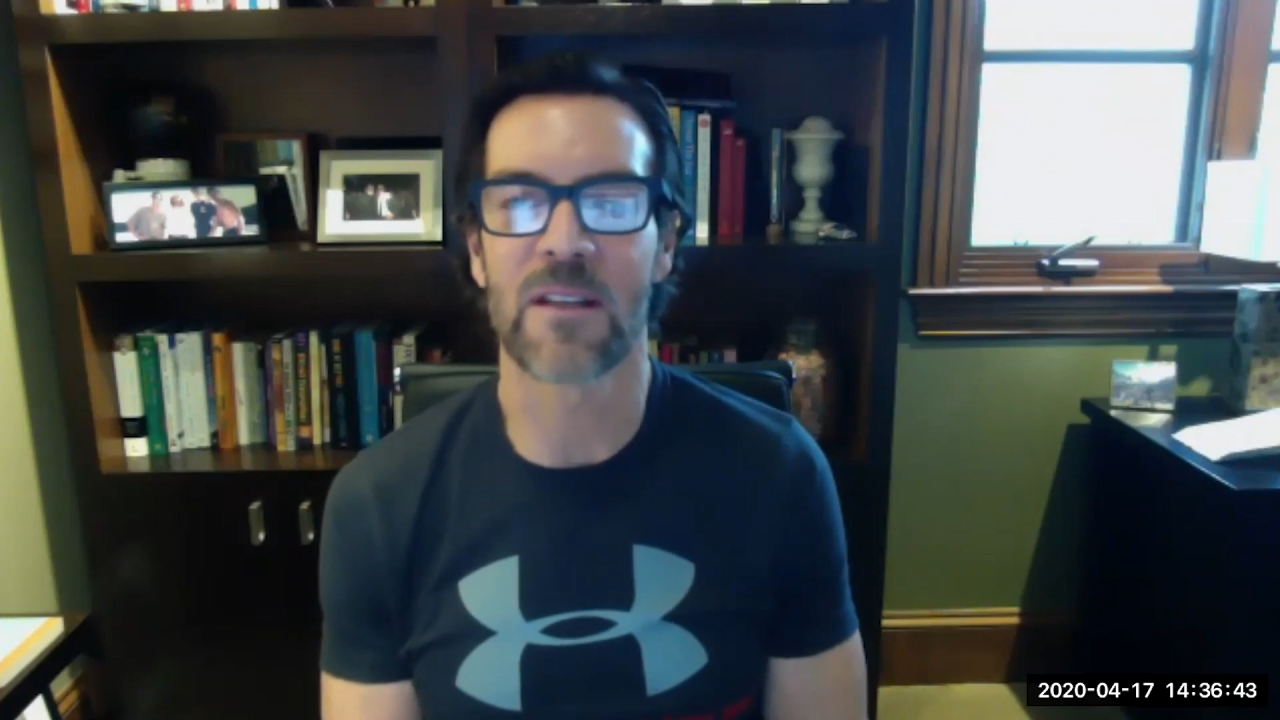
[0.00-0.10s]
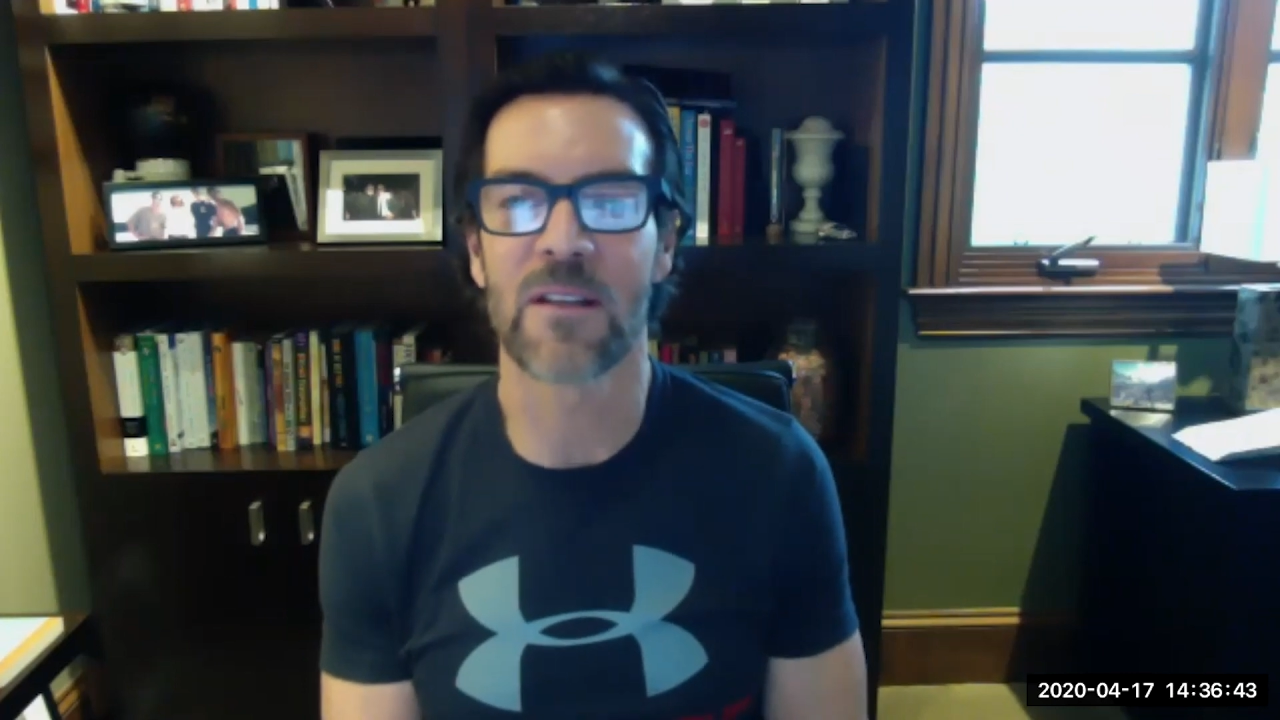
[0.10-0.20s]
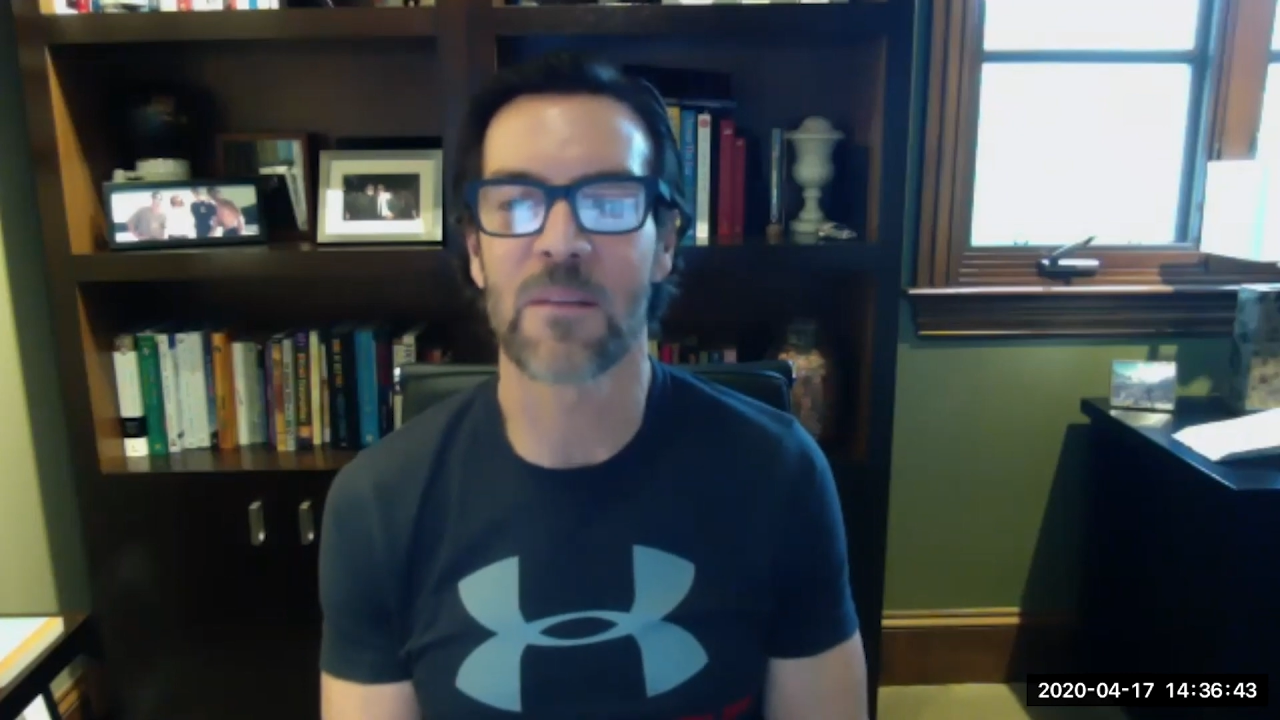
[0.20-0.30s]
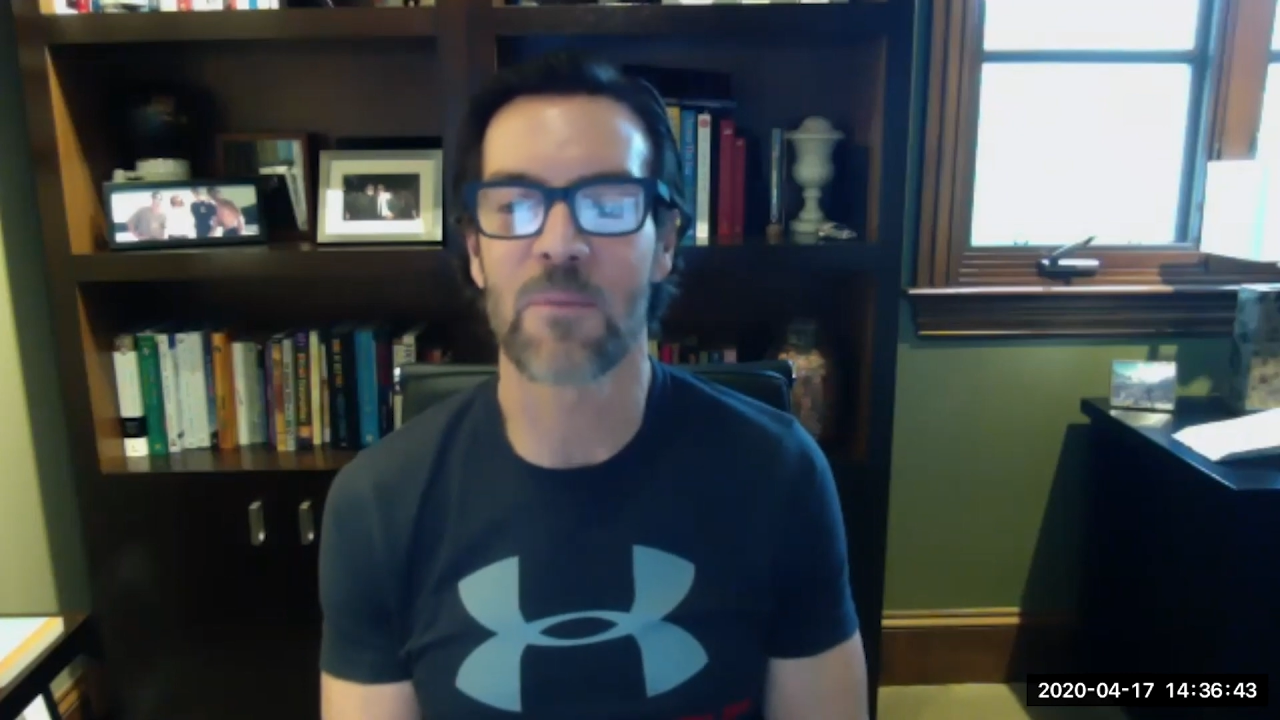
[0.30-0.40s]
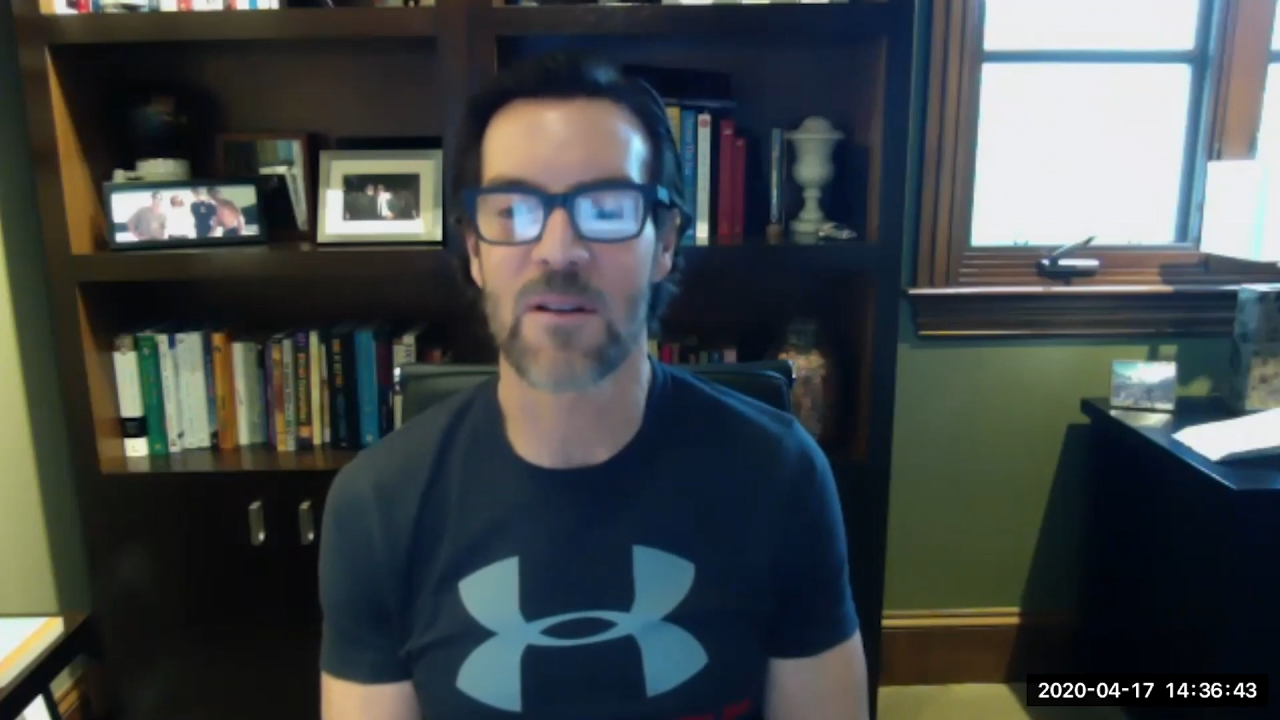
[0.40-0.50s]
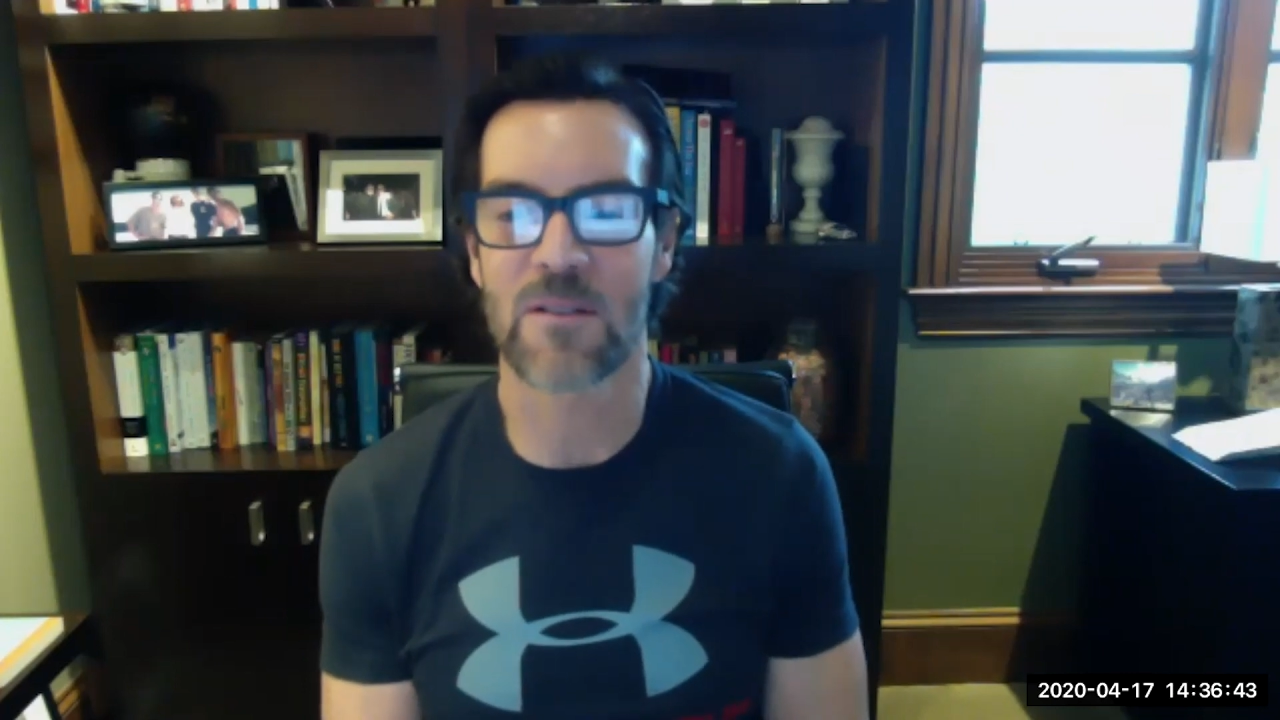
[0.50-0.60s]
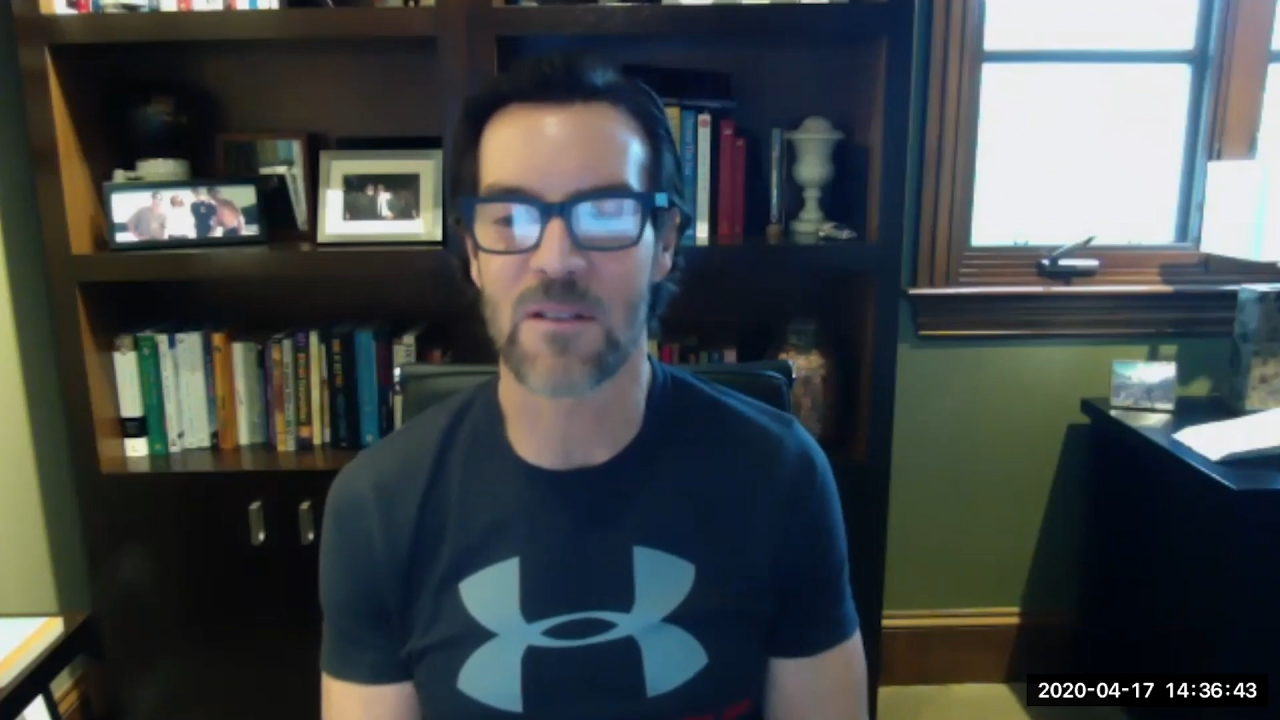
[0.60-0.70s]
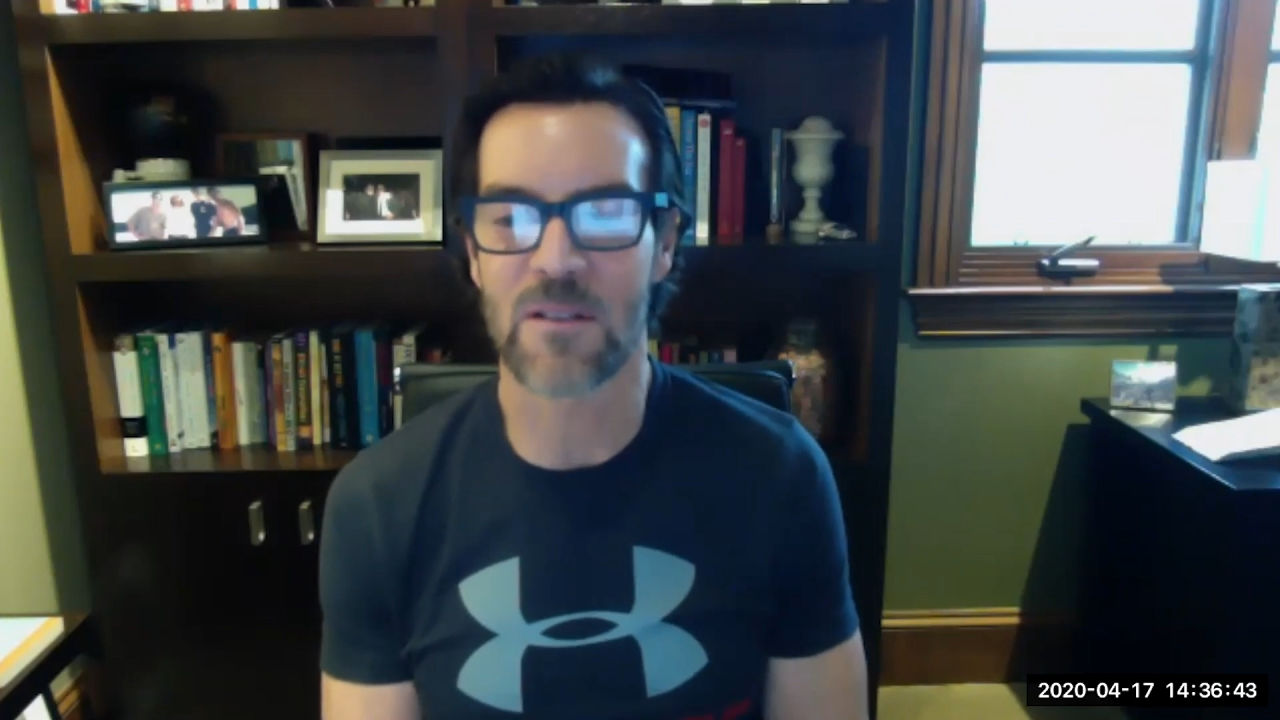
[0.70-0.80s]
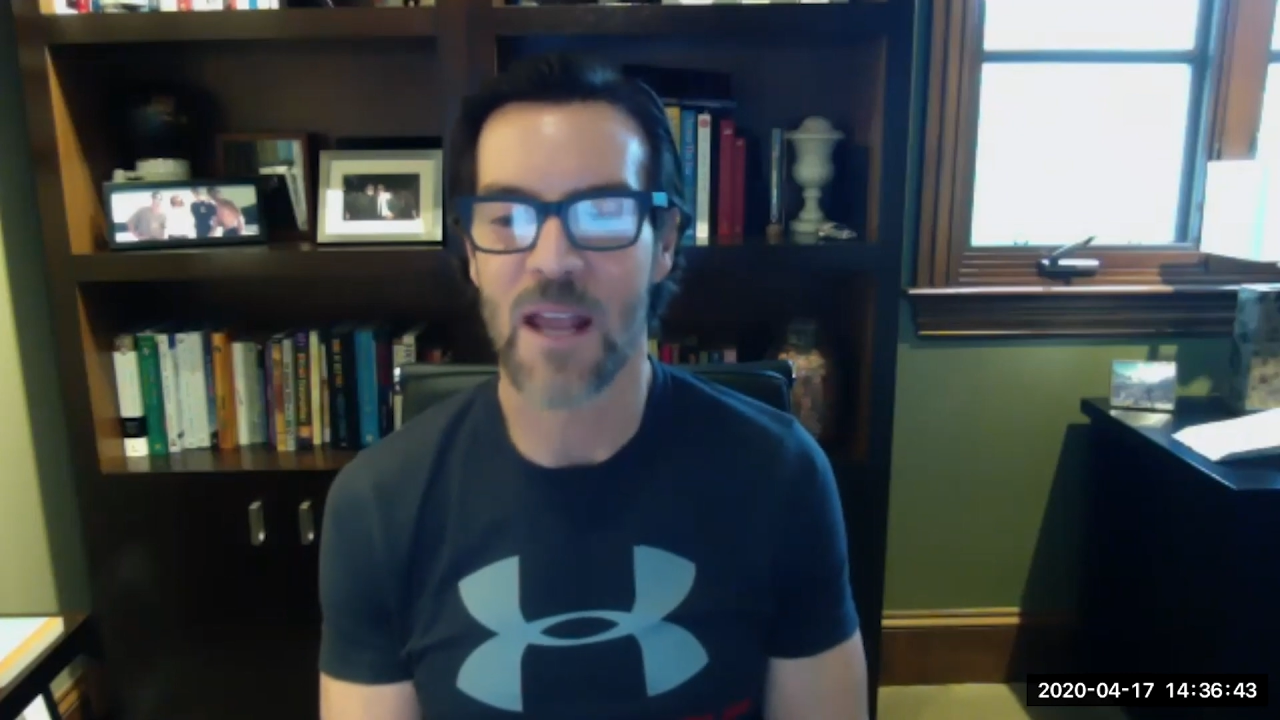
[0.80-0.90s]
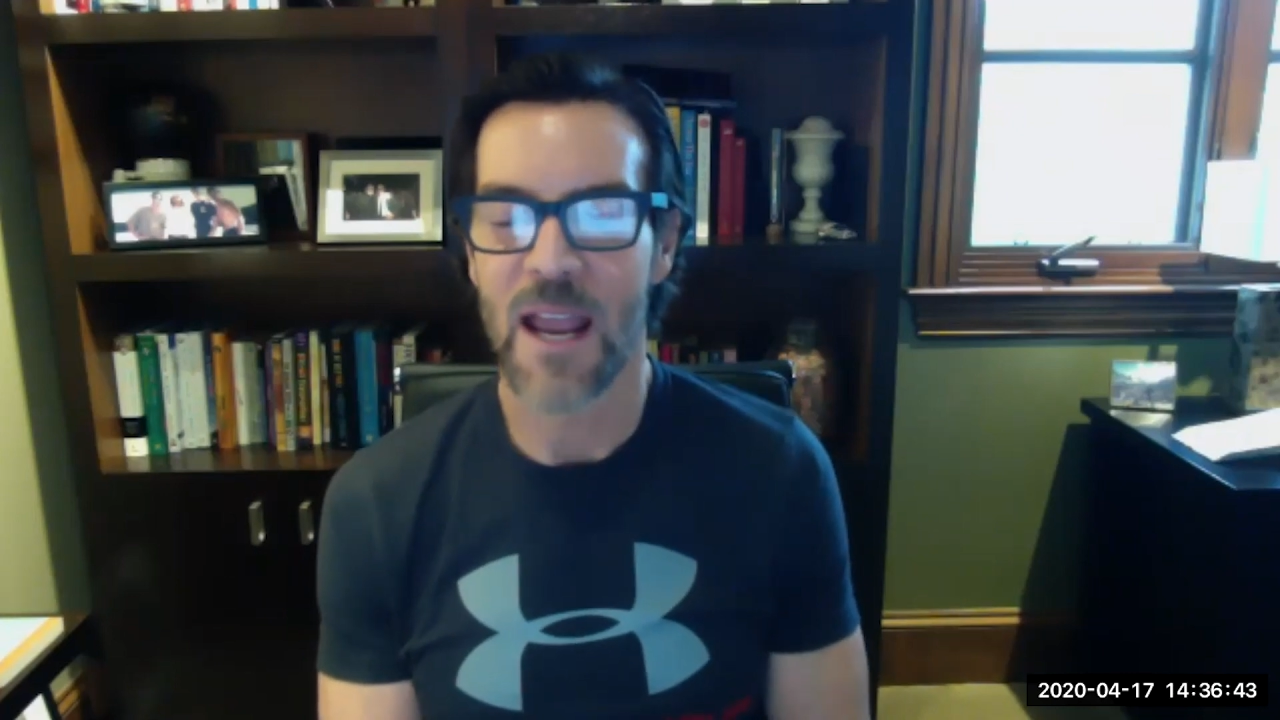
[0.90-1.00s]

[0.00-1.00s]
healing process.